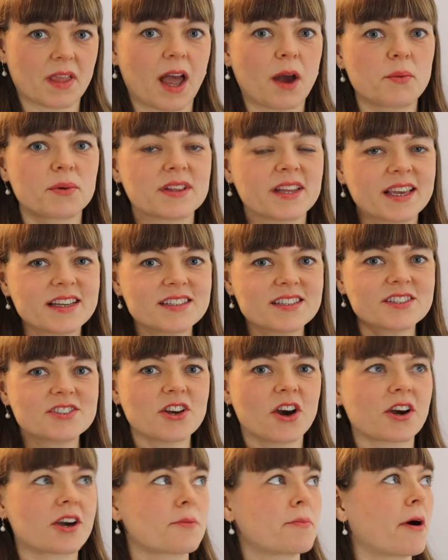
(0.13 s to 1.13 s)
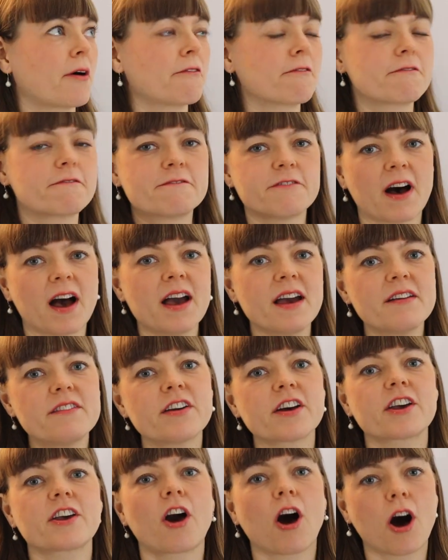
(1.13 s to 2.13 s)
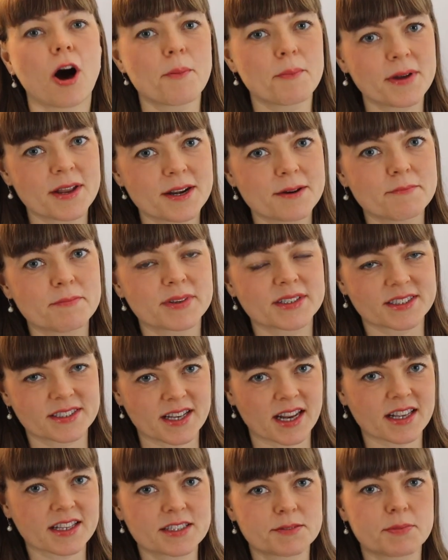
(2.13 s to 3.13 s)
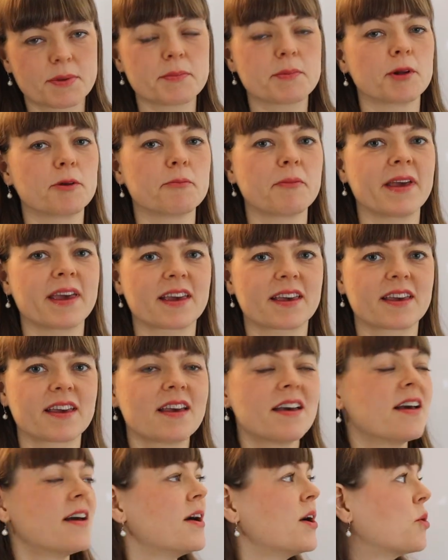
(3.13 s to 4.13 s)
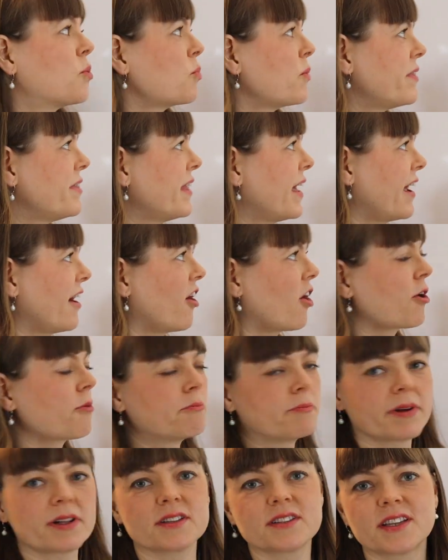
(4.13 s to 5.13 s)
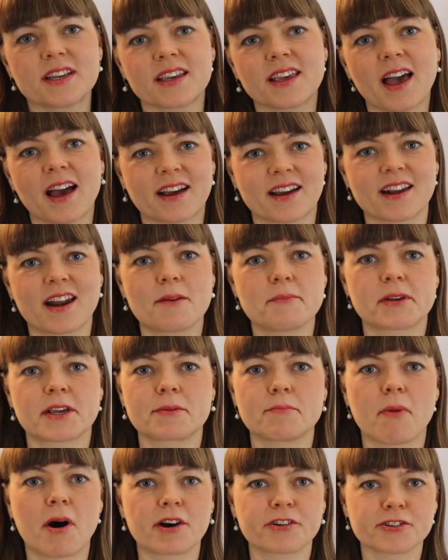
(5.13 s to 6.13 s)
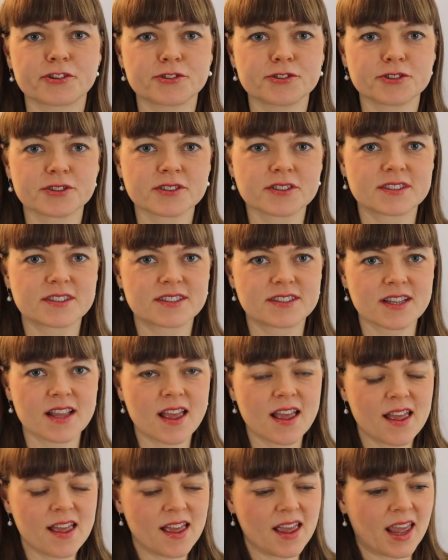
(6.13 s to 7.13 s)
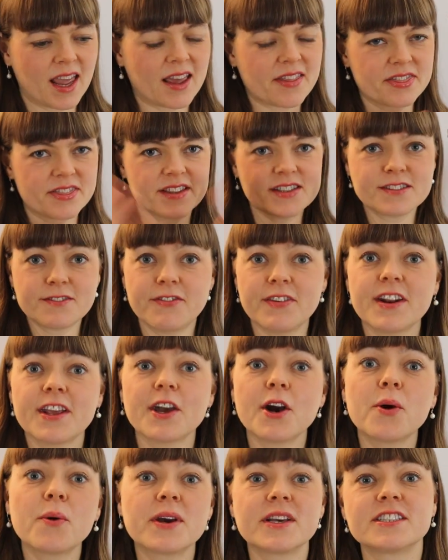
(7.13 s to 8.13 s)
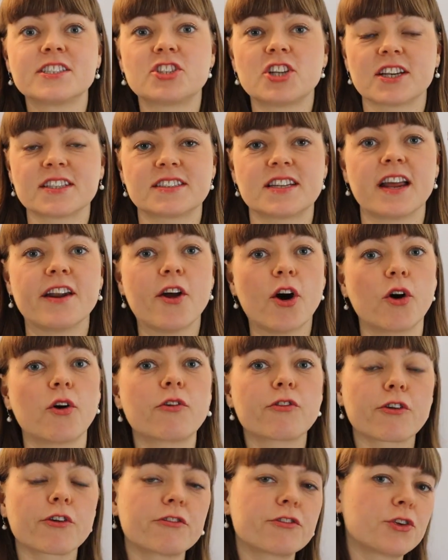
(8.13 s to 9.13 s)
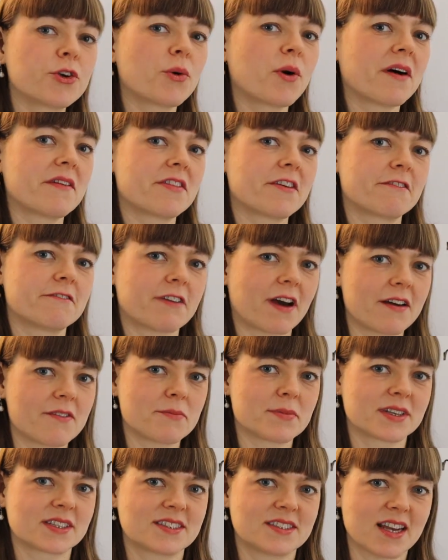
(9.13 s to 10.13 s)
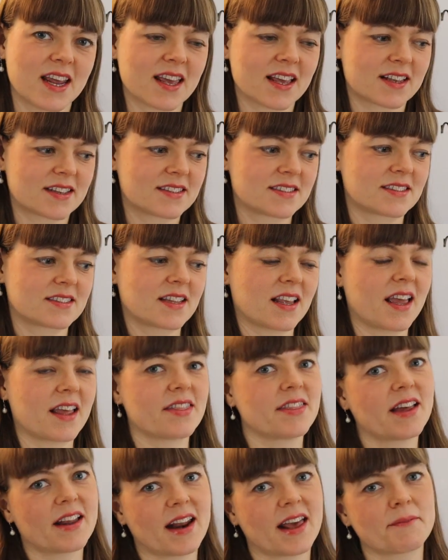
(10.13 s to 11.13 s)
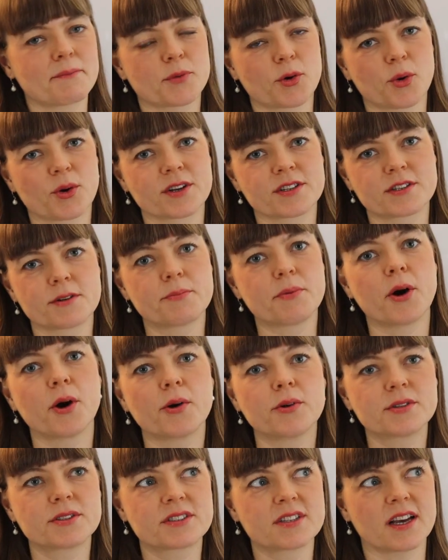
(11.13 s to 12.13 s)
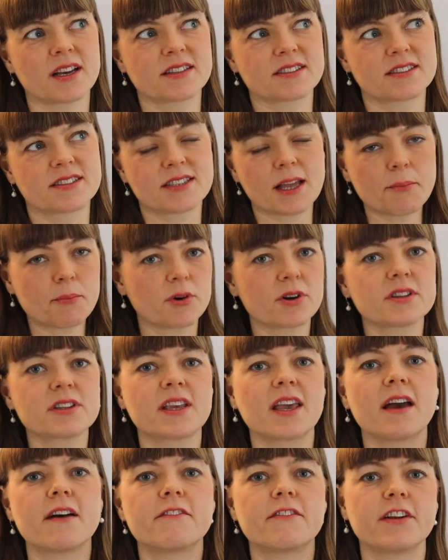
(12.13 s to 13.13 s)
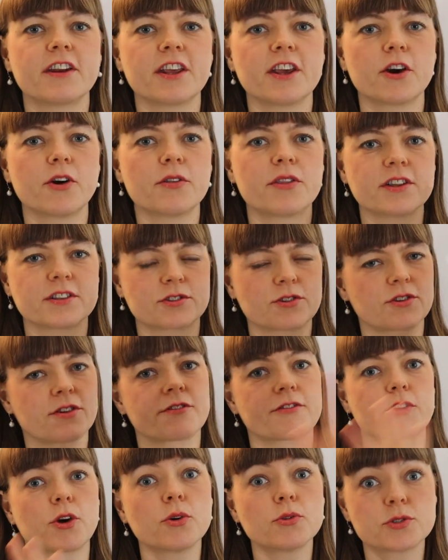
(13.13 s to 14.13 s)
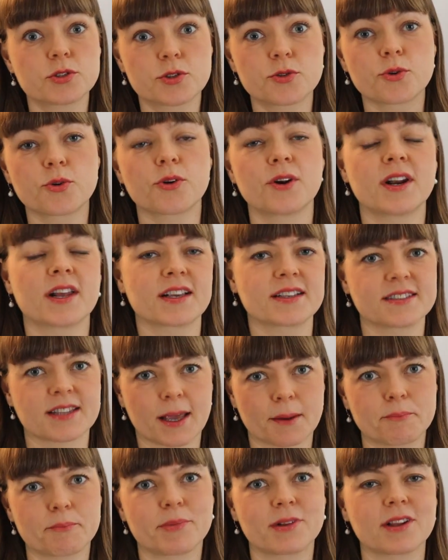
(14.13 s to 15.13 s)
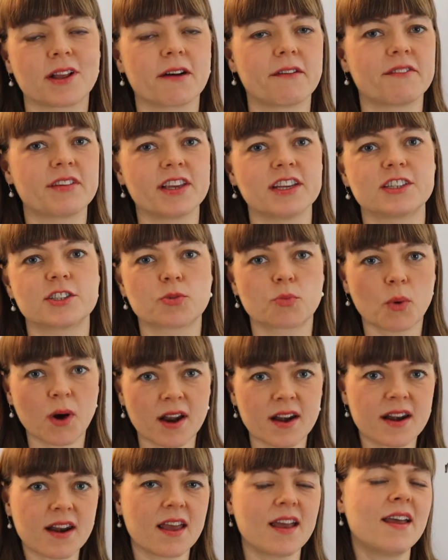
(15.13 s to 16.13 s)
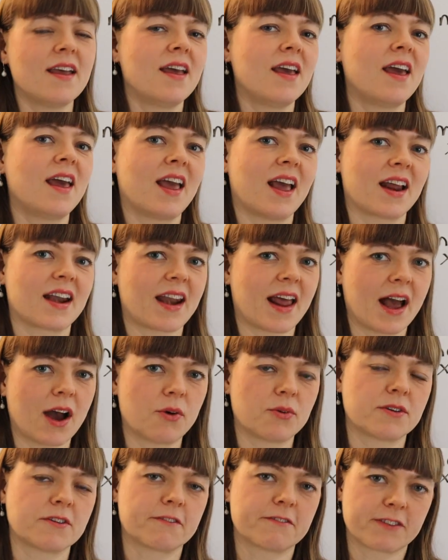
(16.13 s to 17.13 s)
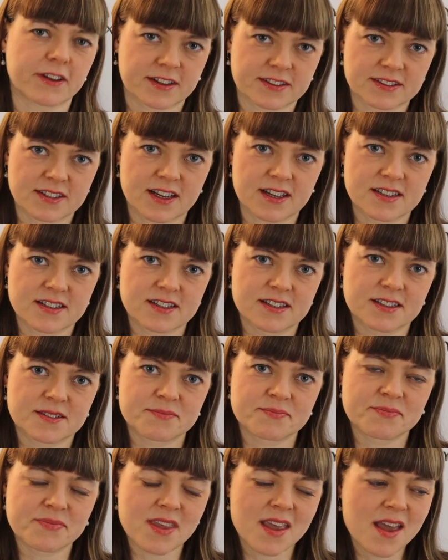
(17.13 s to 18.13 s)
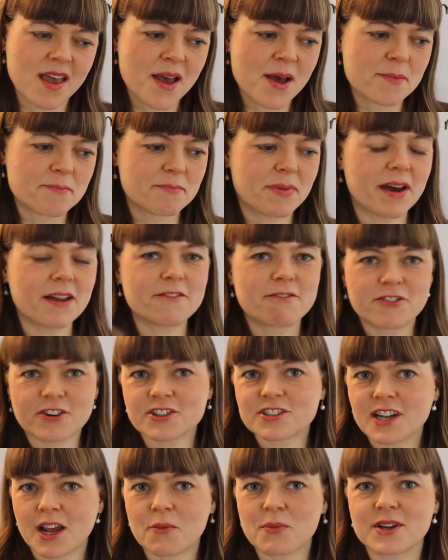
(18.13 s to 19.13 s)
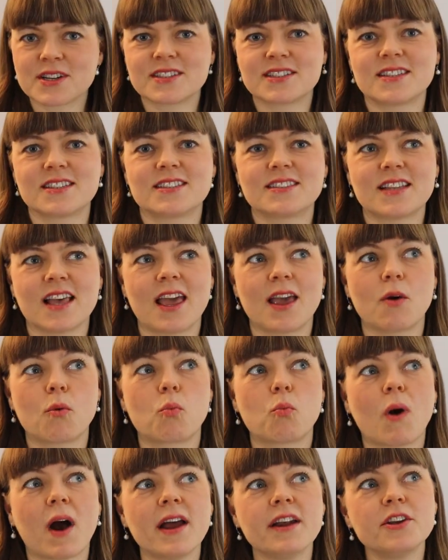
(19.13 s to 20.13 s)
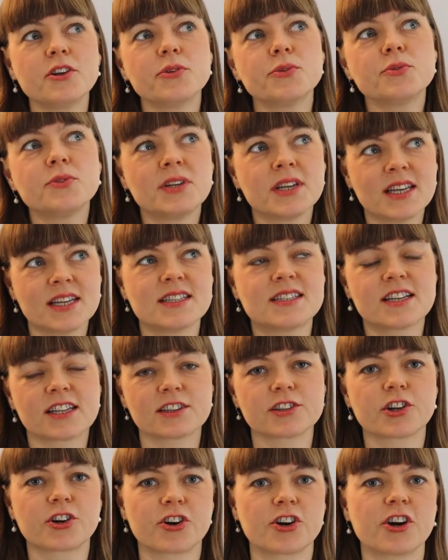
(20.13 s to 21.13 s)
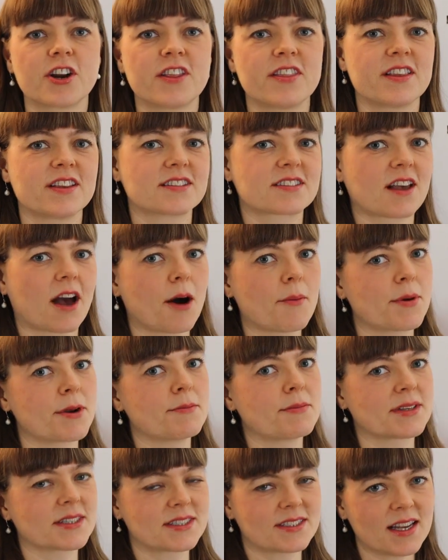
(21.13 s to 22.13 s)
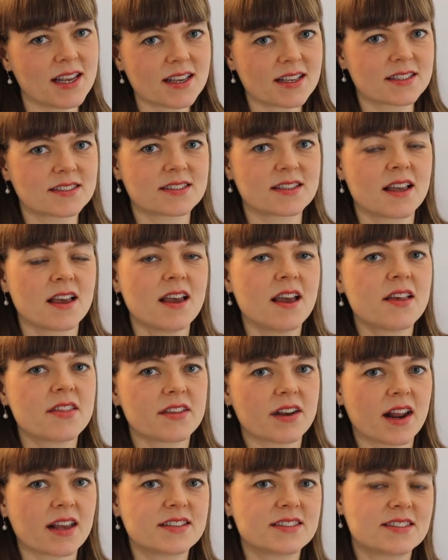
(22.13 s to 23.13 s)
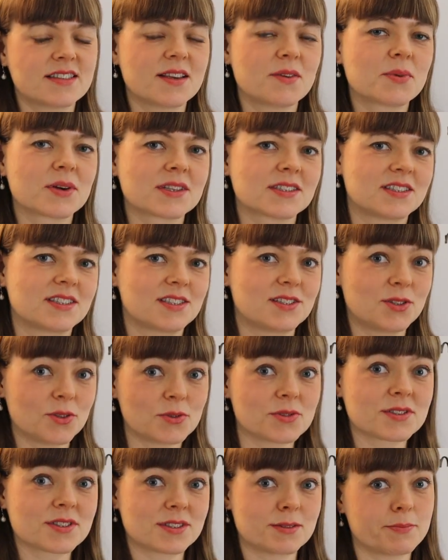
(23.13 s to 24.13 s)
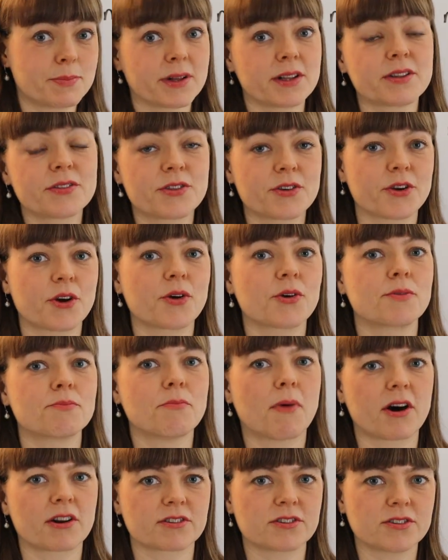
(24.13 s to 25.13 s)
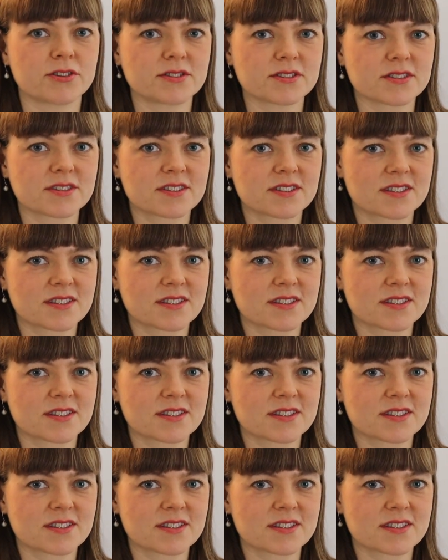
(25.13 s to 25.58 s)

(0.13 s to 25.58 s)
I would like to talk about five common mistakes people make when they are building economic models. And this video is just an overview of the five mistakes, and then I'm going to post separately a video that sort of goes through an example of each one and how to fix it. But first I want to say, why do you need to learn these common mistakes that I see when students build their own models?